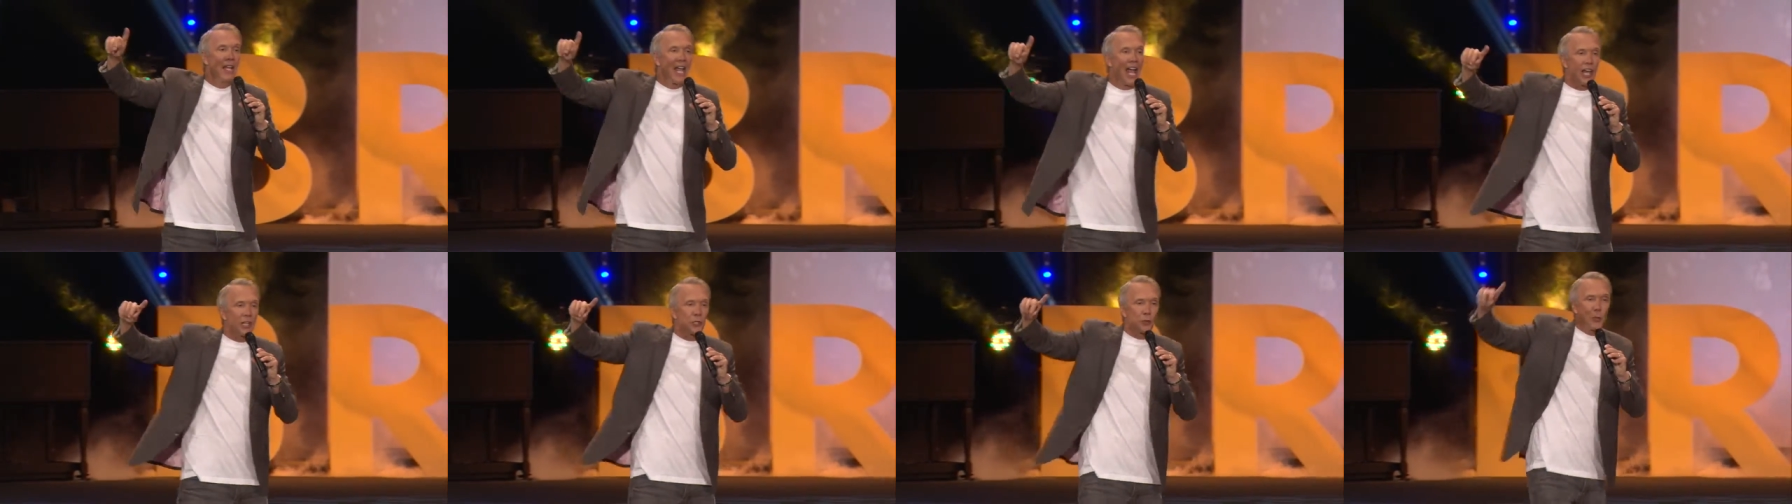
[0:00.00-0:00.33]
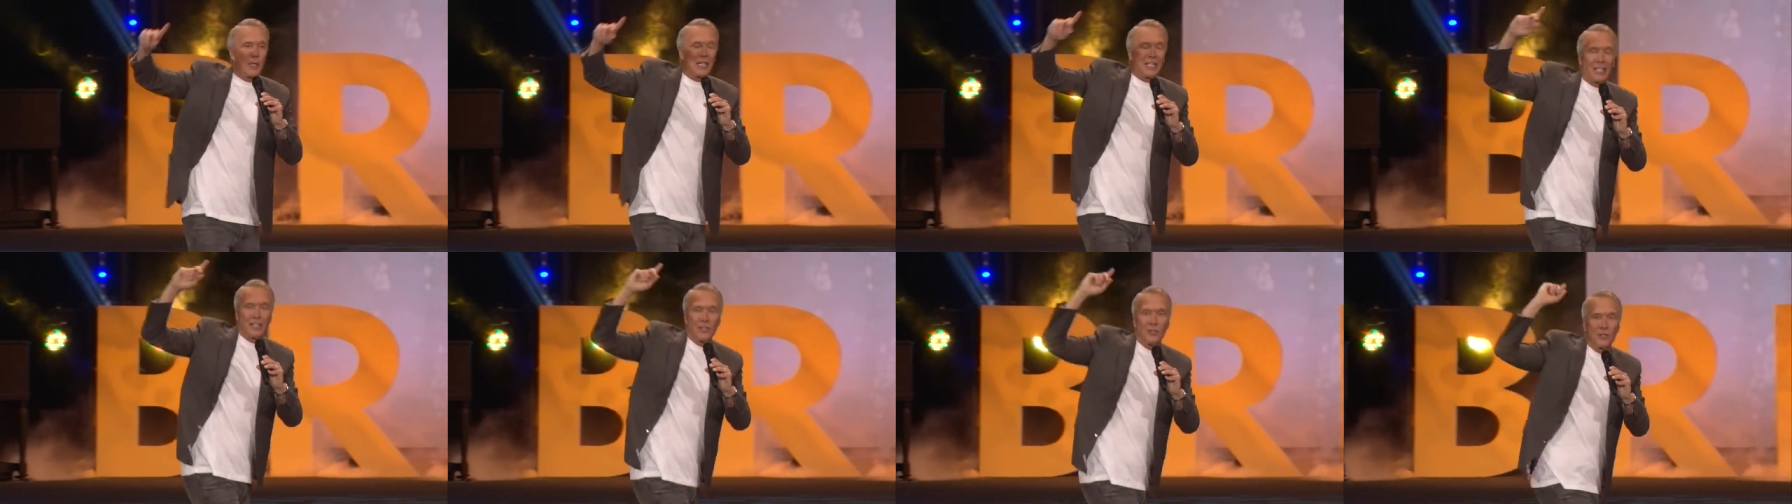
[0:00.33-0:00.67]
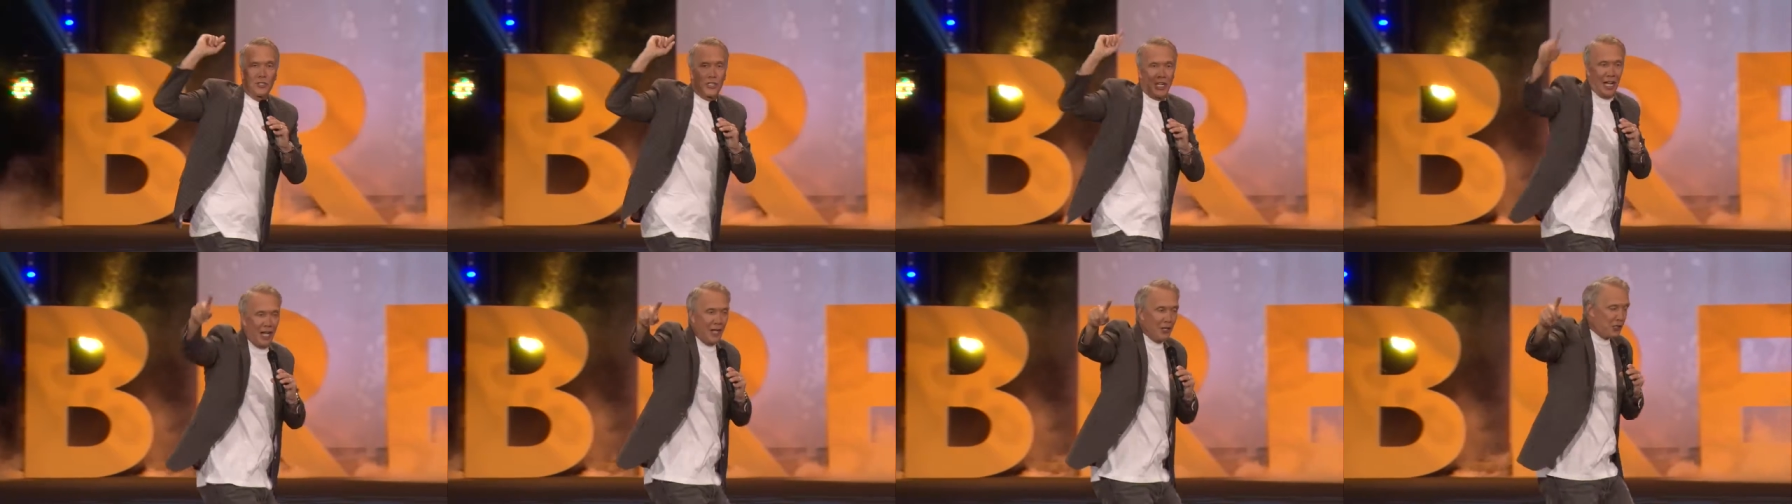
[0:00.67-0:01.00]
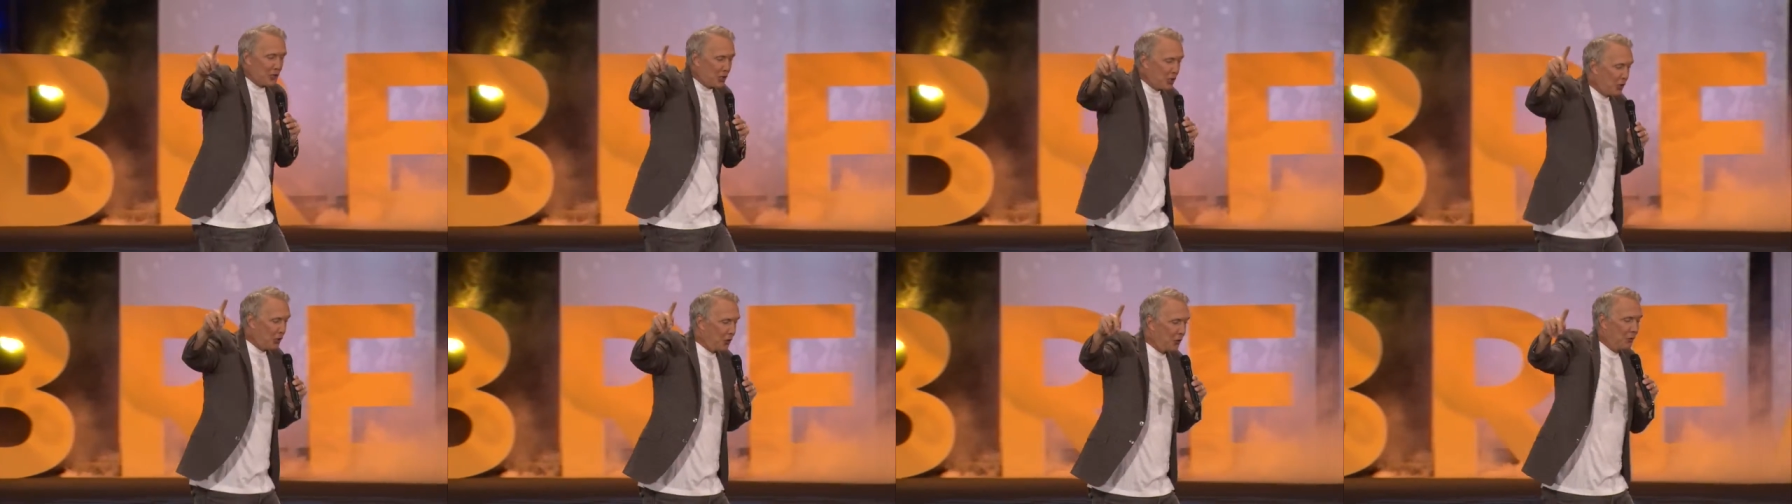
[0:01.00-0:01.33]
as we
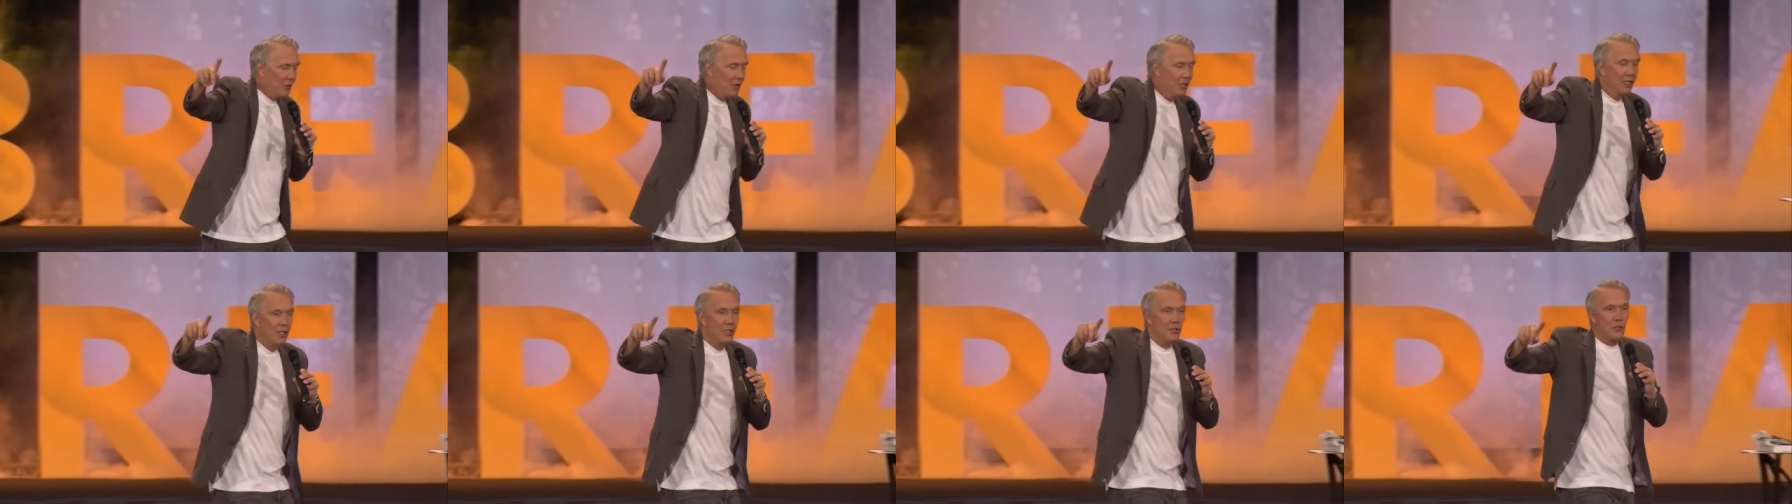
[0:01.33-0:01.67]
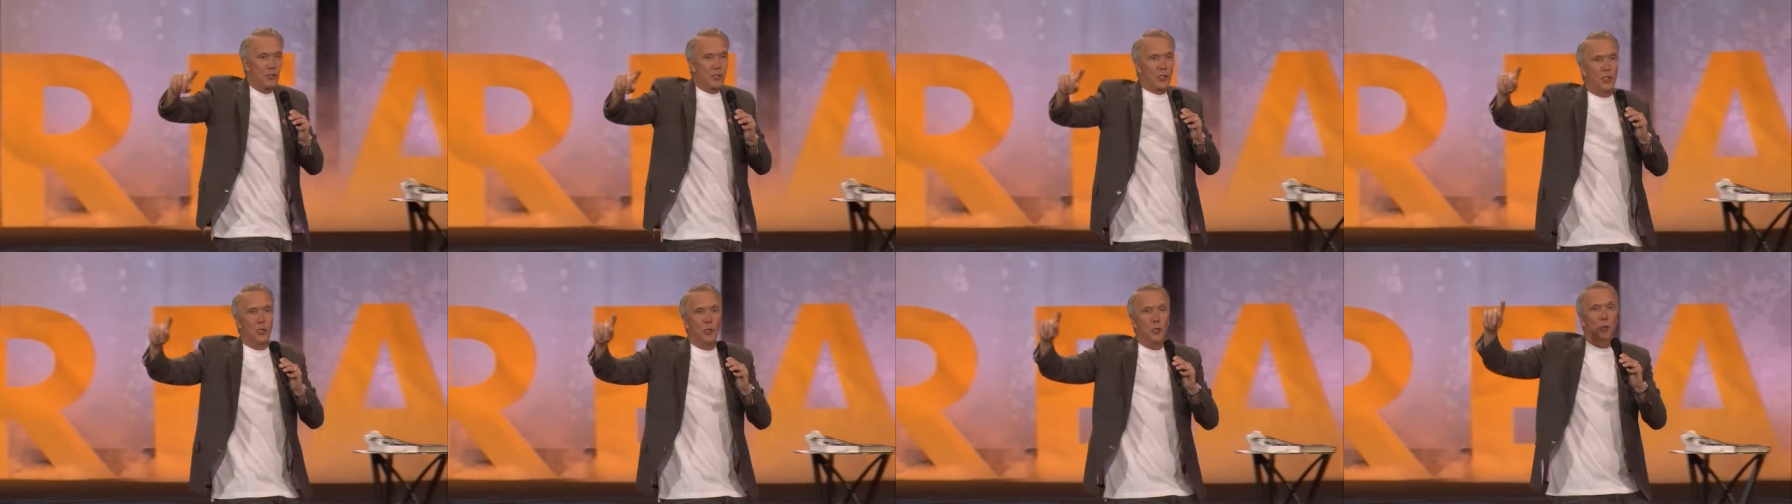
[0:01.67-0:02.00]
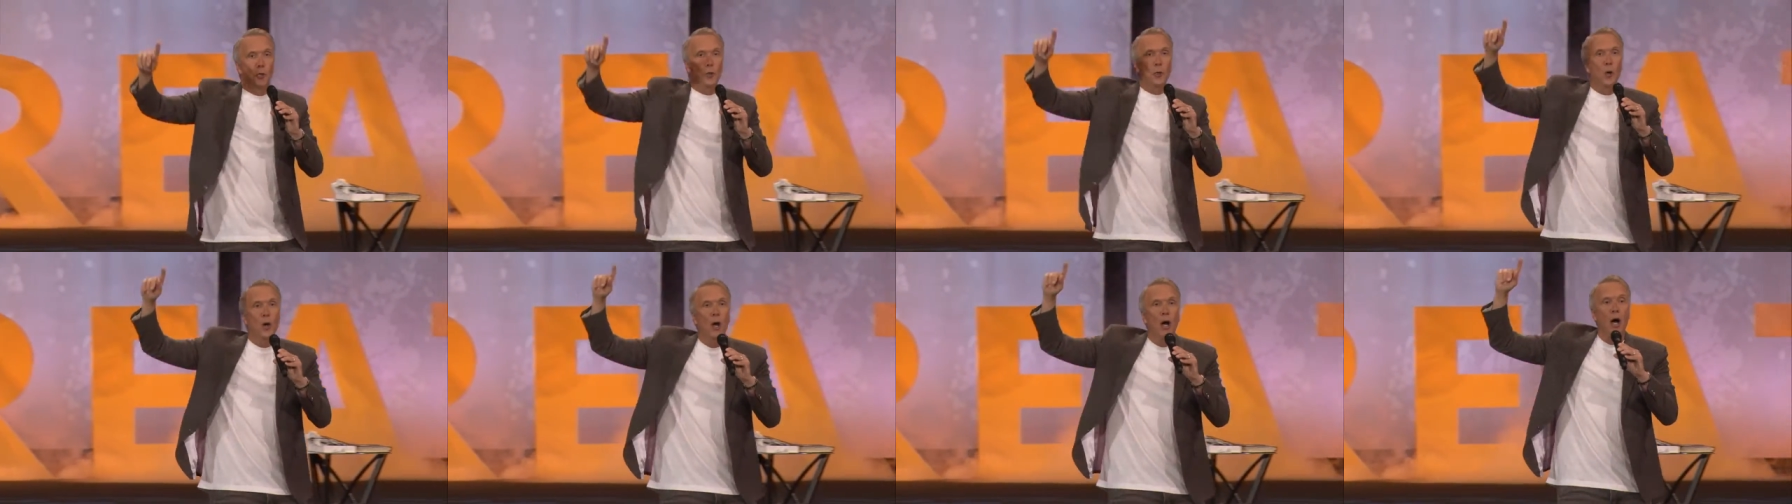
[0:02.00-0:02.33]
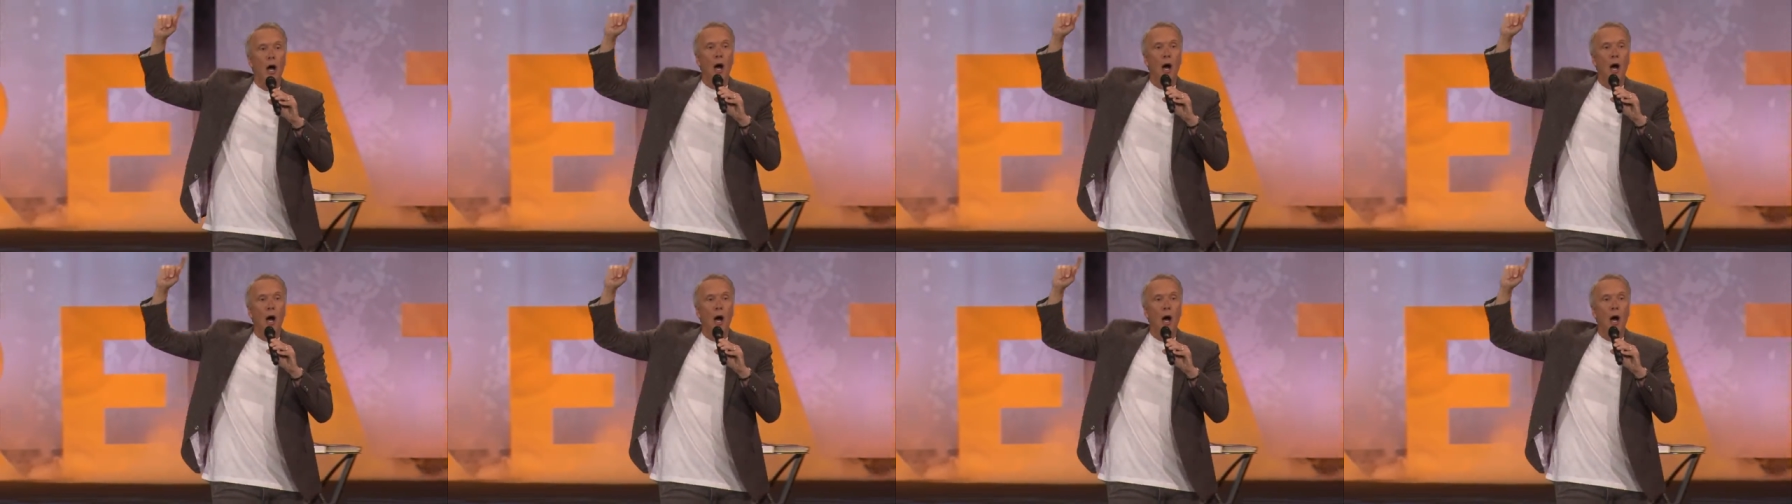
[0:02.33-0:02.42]
continue to.